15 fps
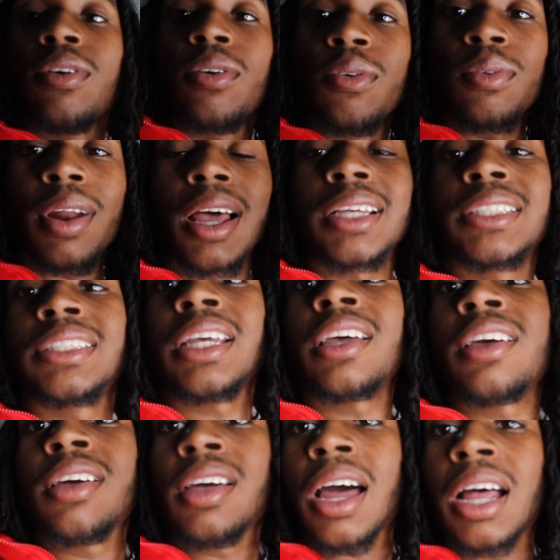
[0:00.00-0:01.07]
When I
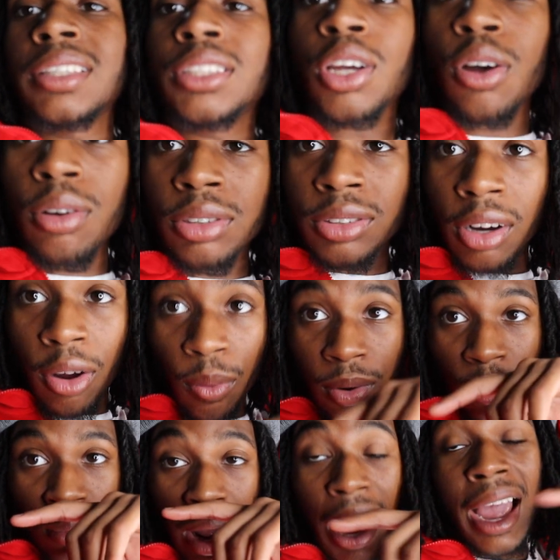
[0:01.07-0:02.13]
said, I told y'all.
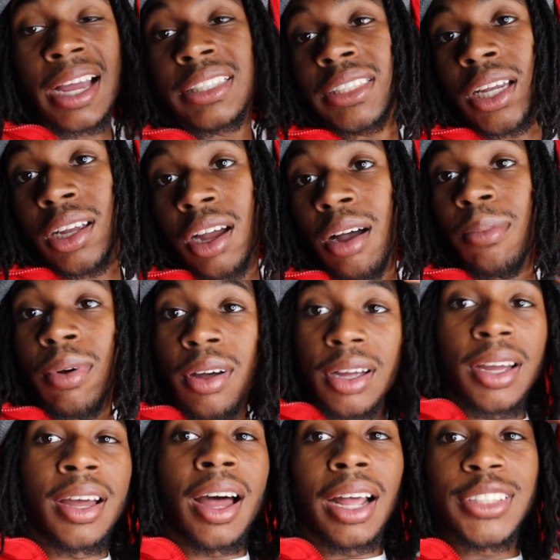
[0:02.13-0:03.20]
Well, I ain't tell y'all,
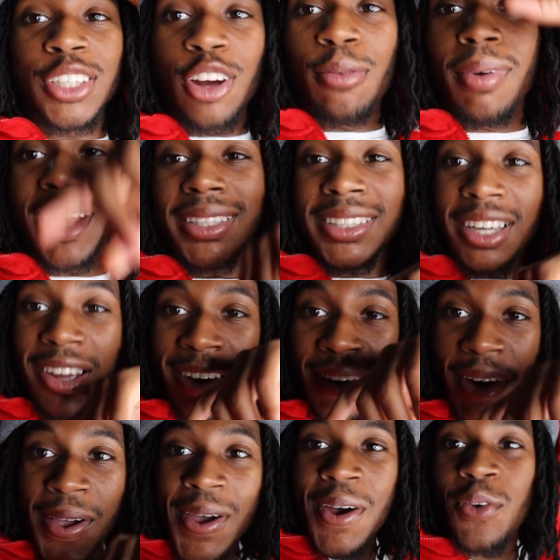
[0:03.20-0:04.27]
but I told myself.
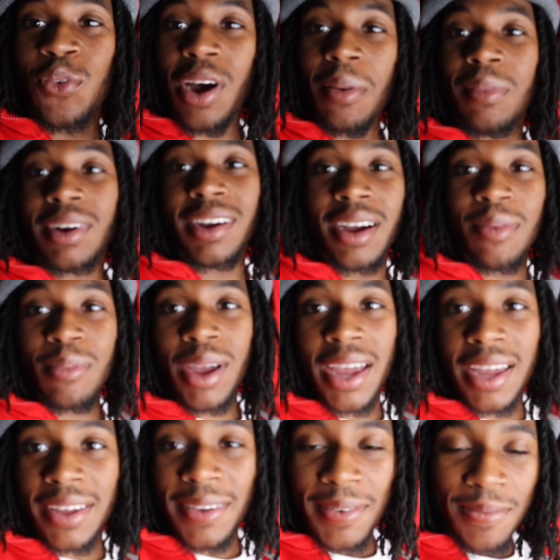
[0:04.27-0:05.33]
When I come
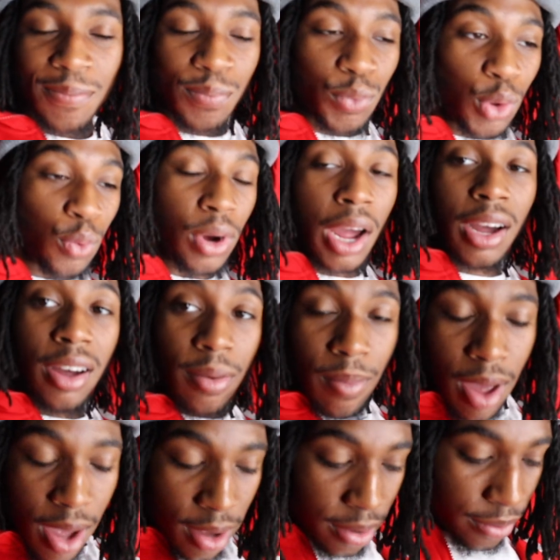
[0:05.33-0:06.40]
back. Oh,
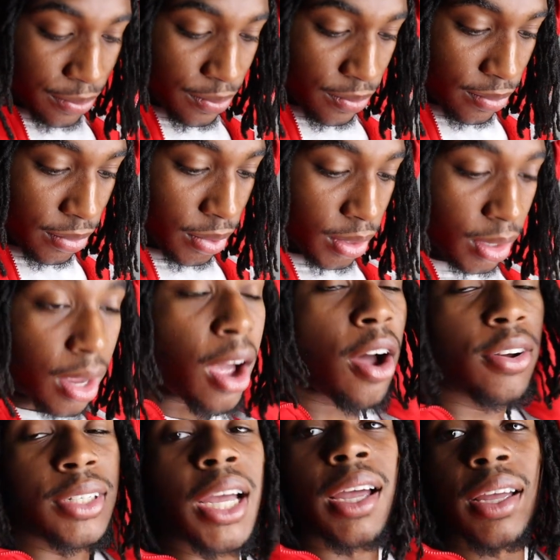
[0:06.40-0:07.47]

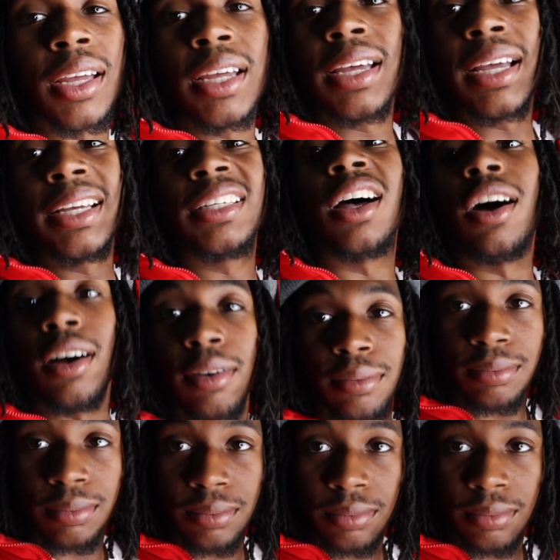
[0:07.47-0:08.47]
yeah. It's up.